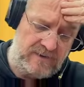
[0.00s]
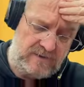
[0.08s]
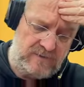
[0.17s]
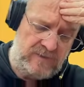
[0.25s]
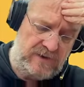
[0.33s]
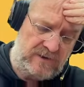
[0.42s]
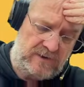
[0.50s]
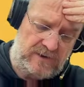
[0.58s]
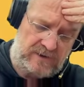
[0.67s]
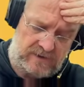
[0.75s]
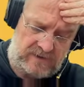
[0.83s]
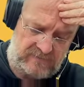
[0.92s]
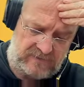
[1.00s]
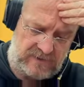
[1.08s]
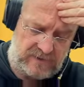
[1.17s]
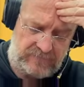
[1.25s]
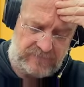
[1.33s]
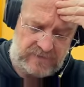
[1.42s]
them in yet, have they?
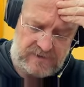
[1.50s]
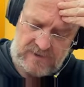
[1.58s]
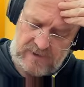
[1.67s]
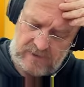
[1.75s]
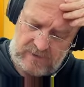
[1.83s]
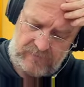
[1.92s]
So